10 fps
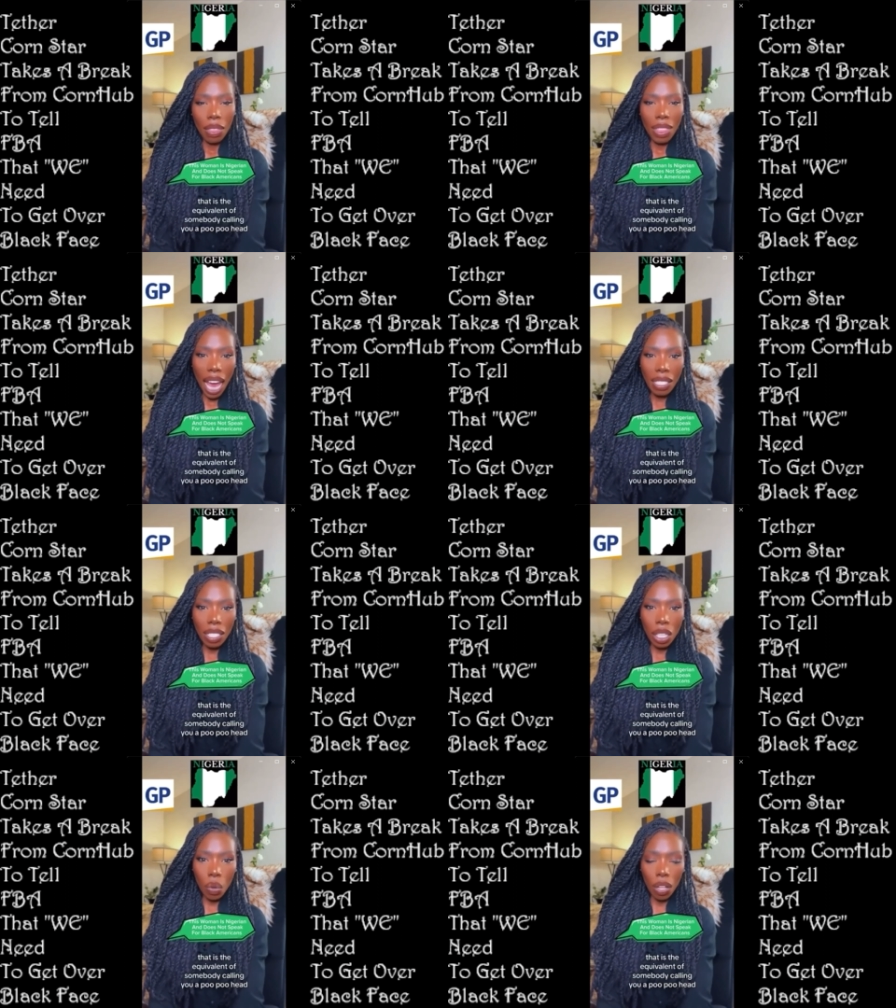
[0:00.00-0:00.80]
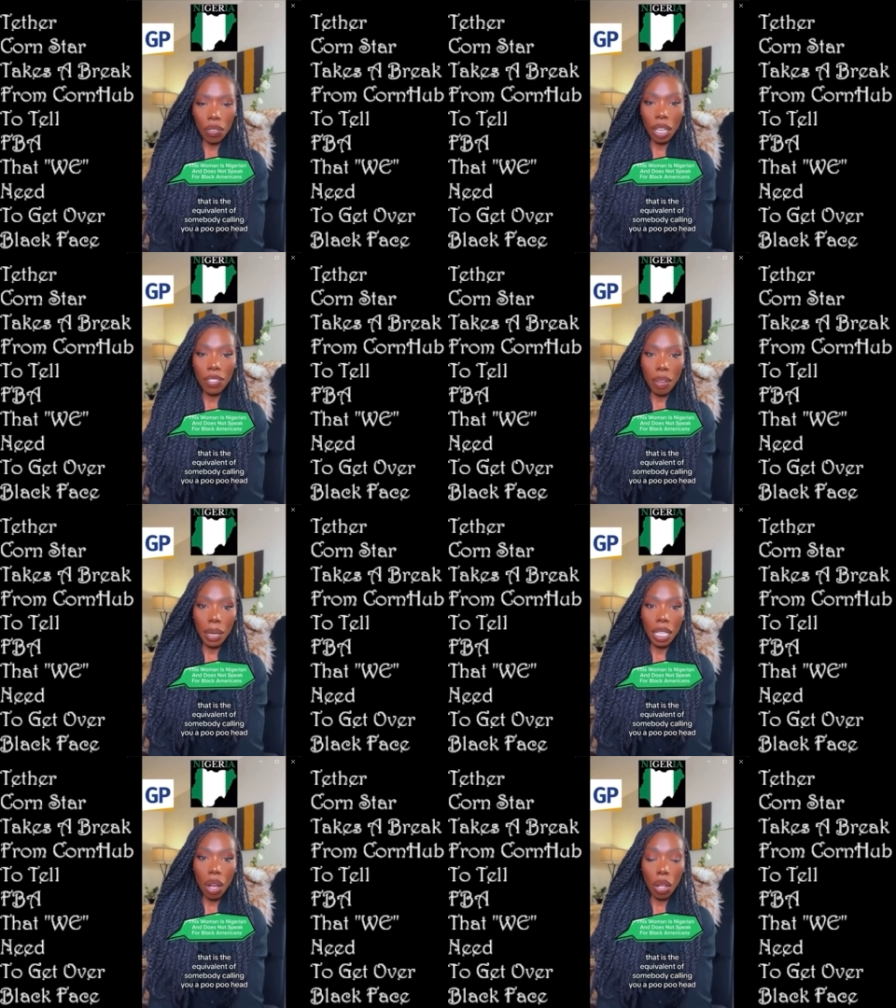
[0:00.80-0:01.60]
That is the equivalent of
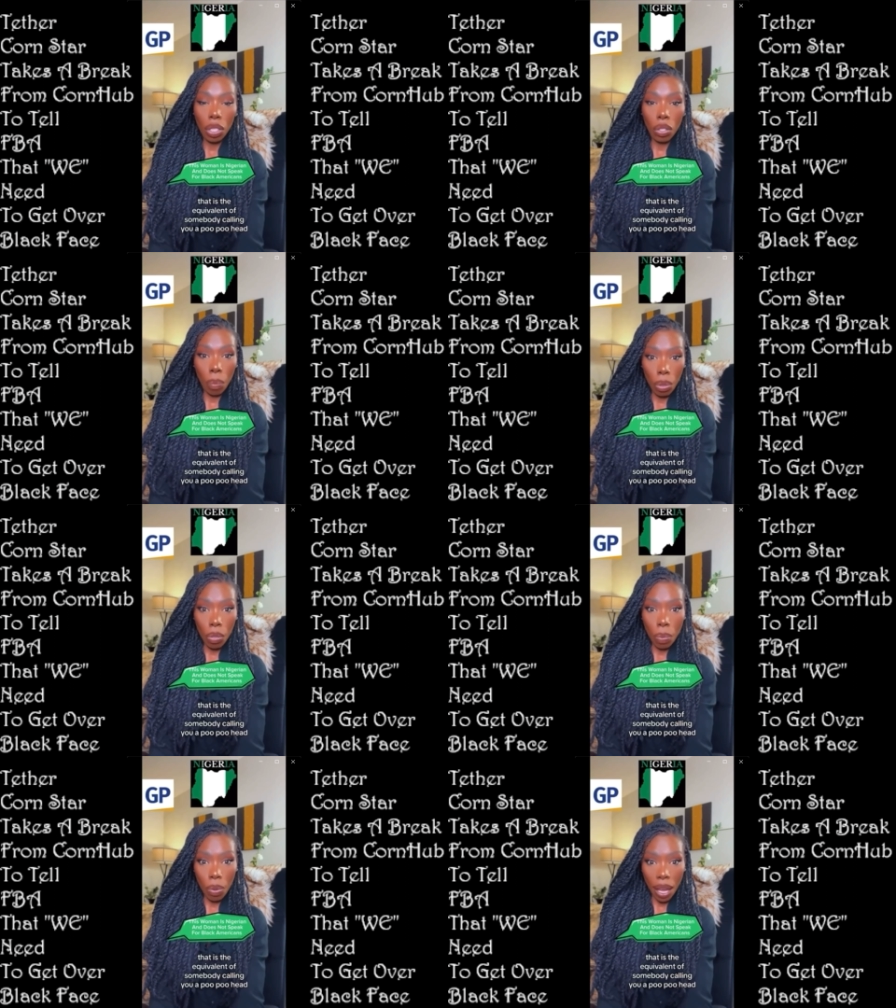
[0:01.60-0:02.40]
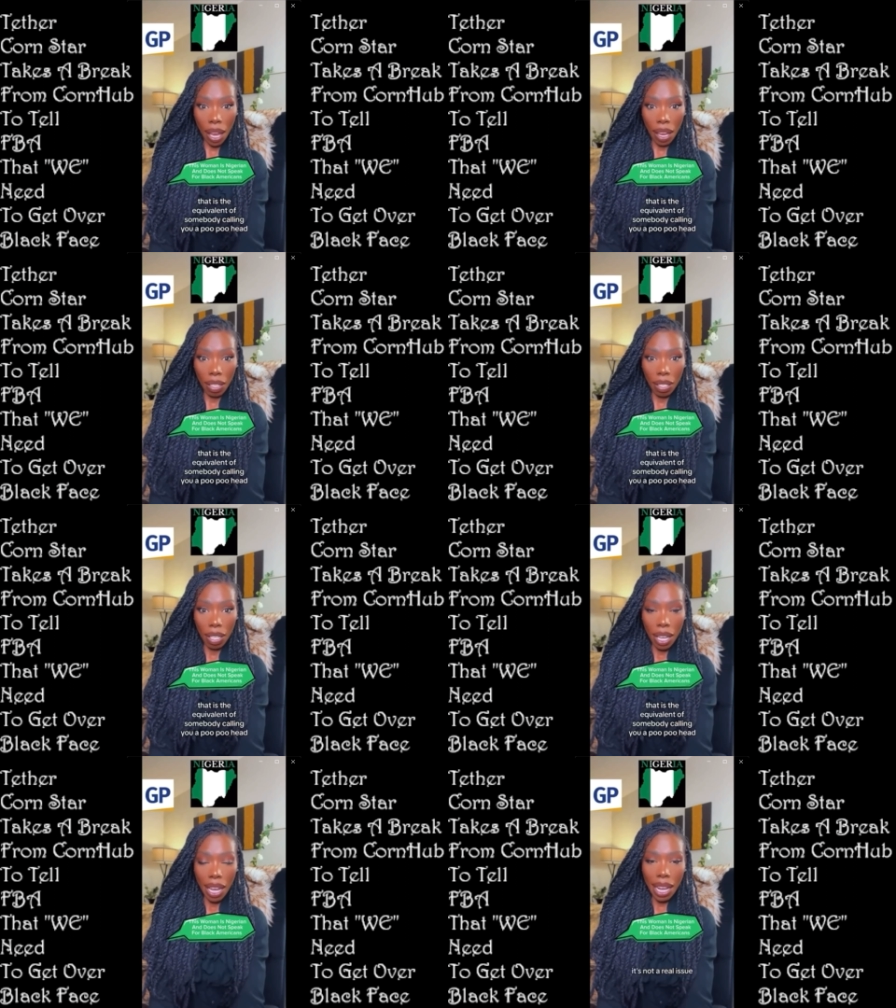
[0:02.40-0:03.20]
somebody calling you a poo-poo head.
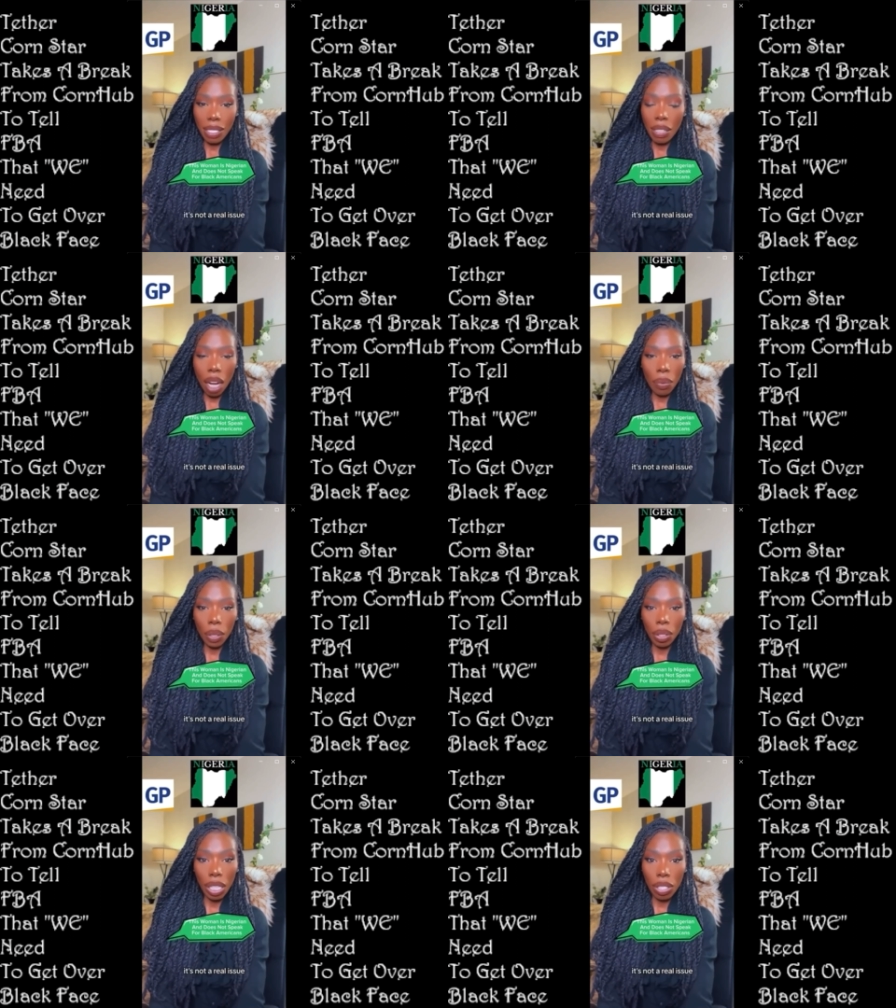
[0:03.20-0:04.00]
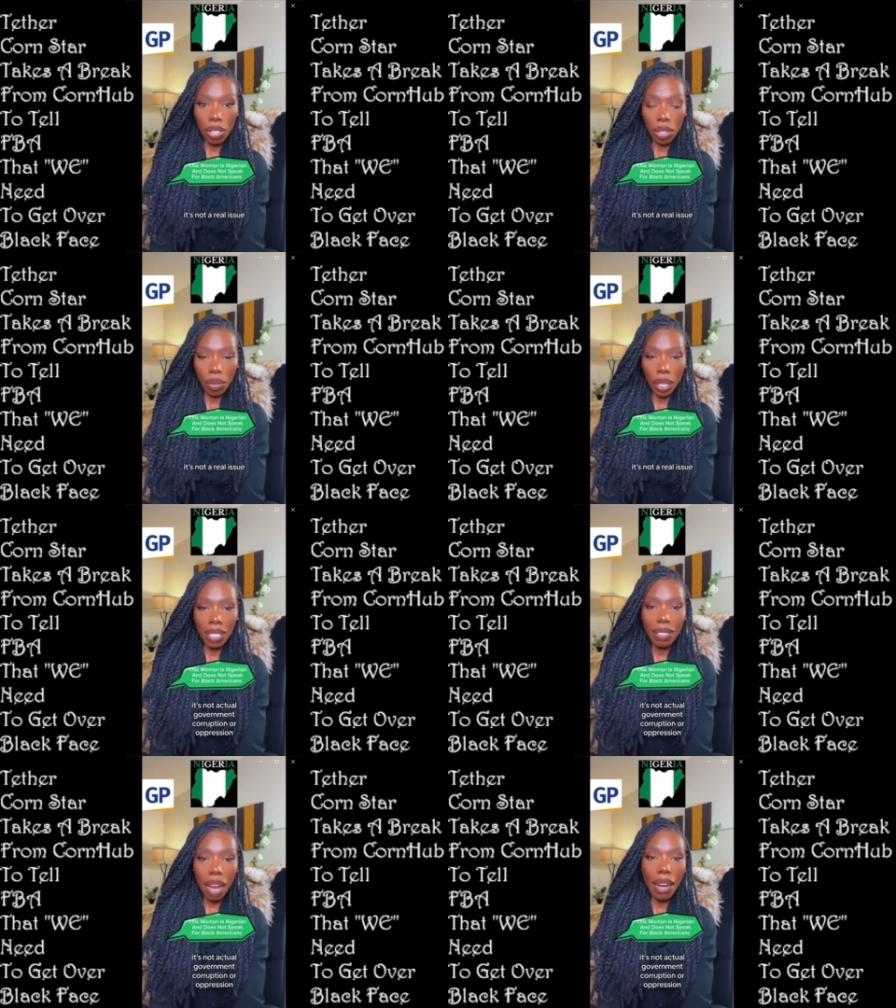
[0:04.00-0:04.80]
It's not a real issue.
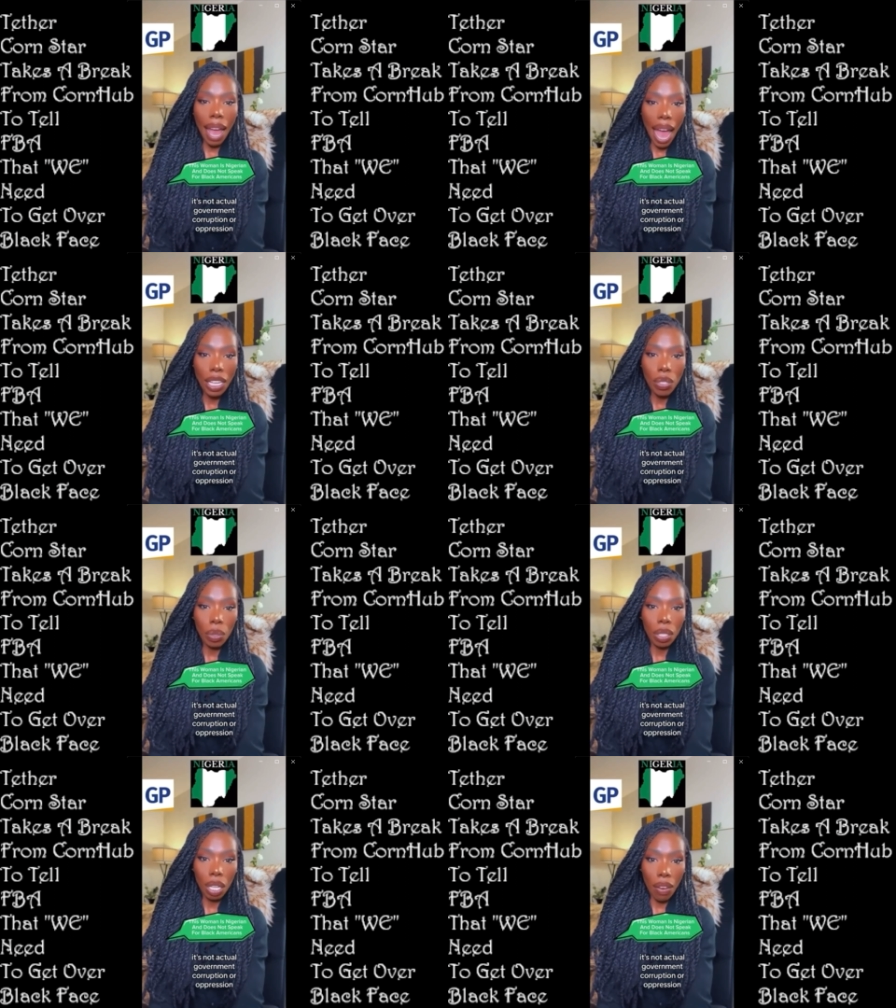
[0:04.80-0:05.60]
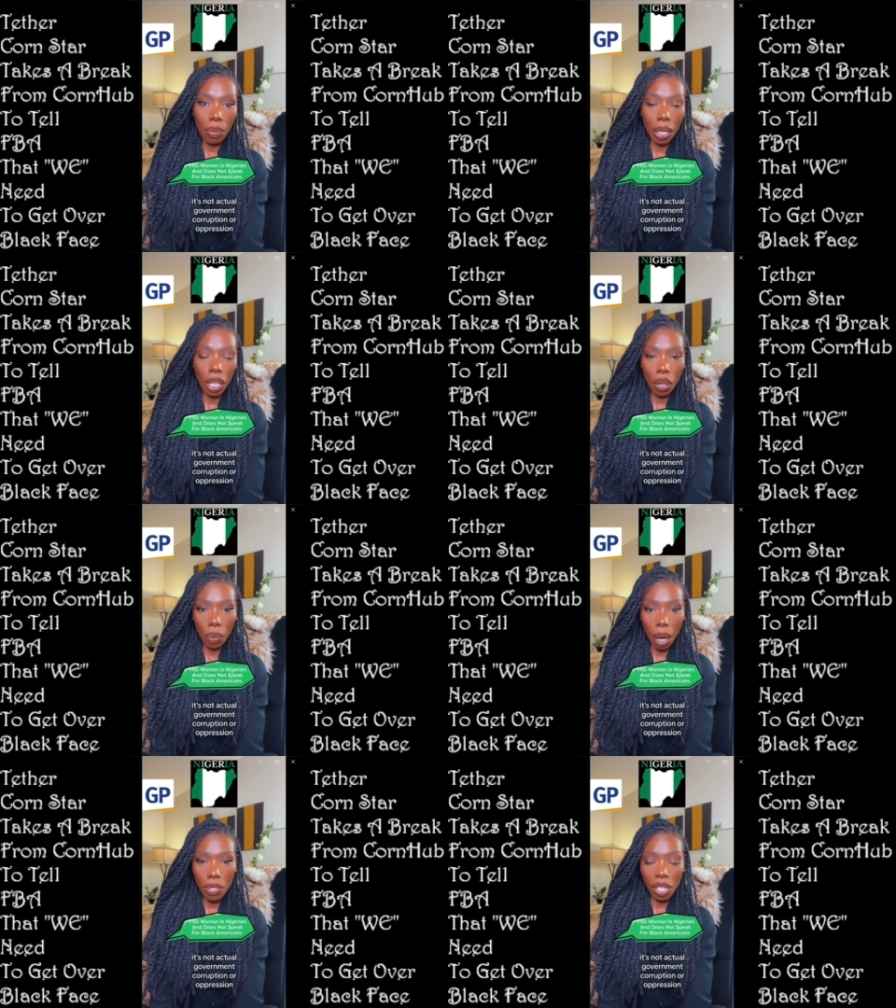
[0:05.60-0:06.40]
It's not actual government
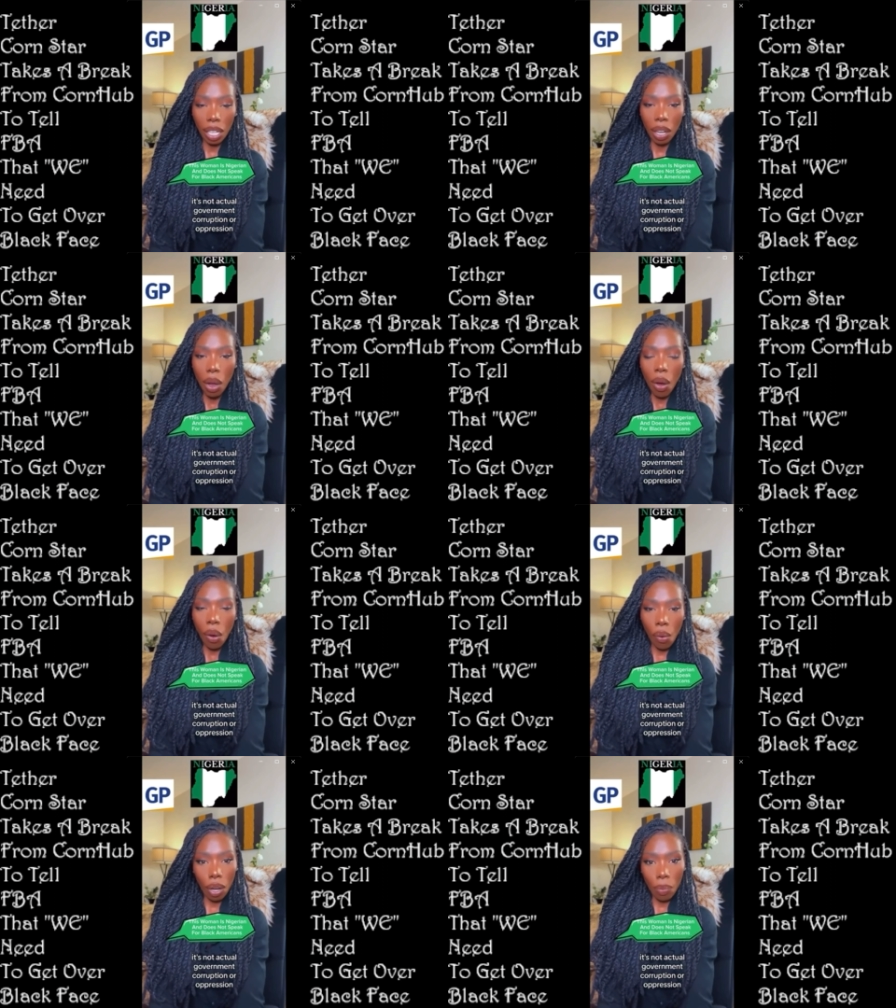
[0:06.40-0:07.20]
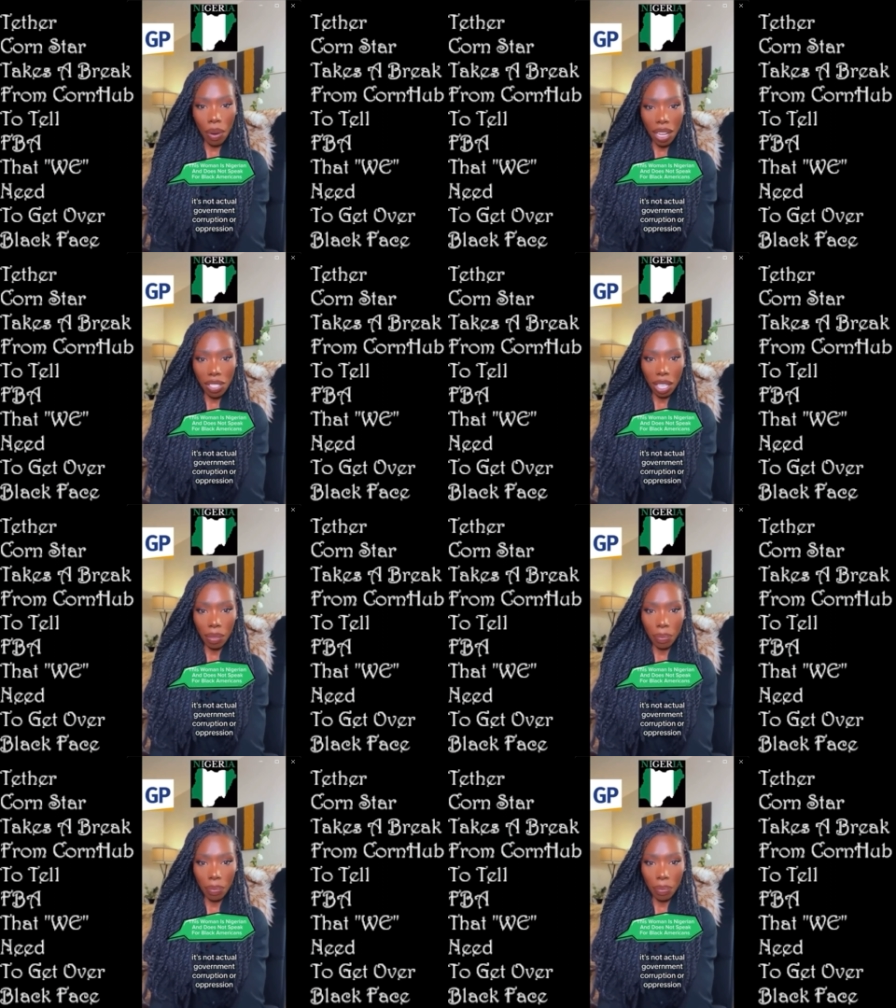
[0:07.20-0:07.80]
corruption or oppression.